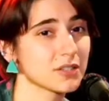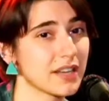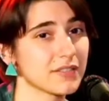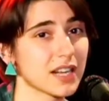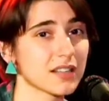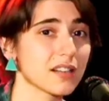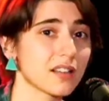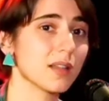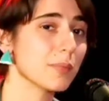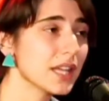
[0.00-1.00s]
got a little
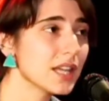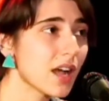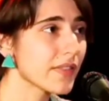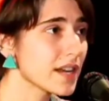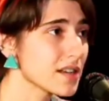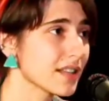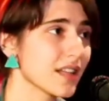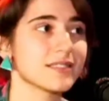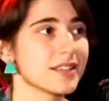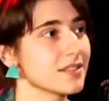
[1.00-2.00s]
EP on there that I
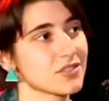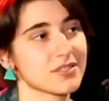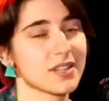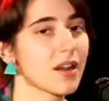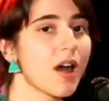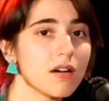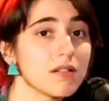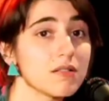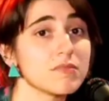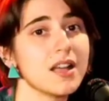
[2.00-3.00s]
did just at
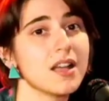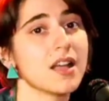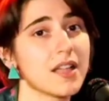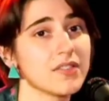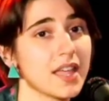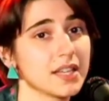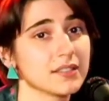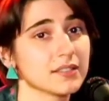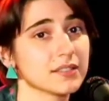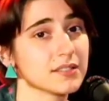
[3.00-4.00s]
home, and
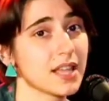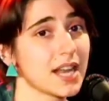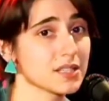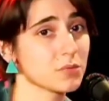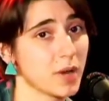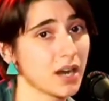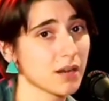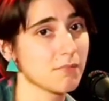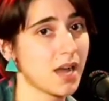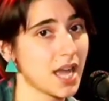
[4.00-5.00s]
then that is where
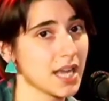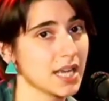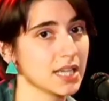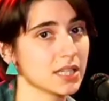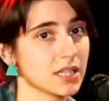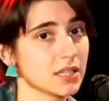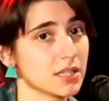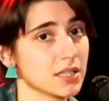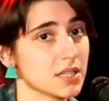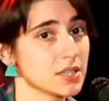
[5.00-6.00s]
my
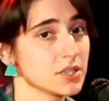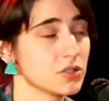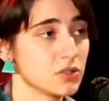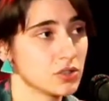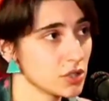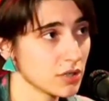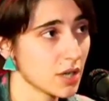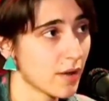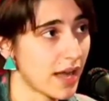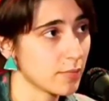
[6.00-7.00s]
studio
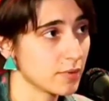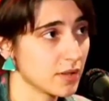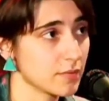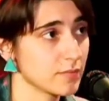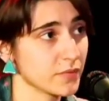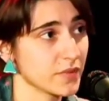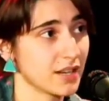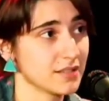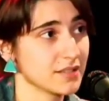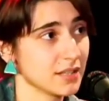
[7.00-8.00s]
album that
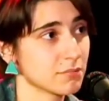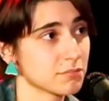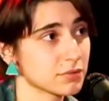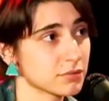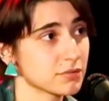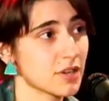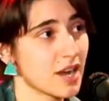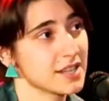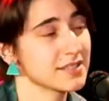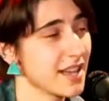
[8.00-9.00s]
is in
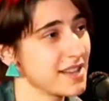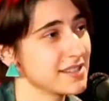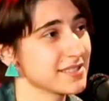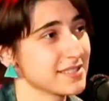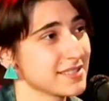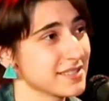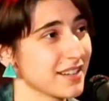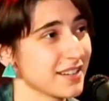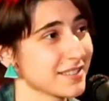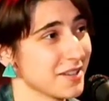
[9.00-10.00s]
process and
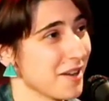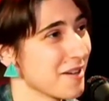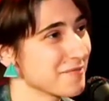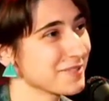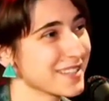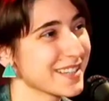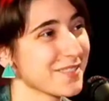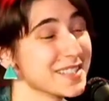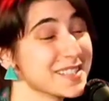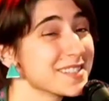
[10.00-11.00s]
is hopefully
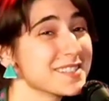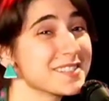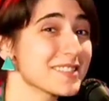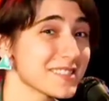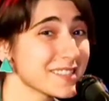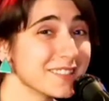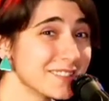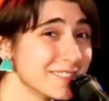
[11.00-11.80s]
coming soon.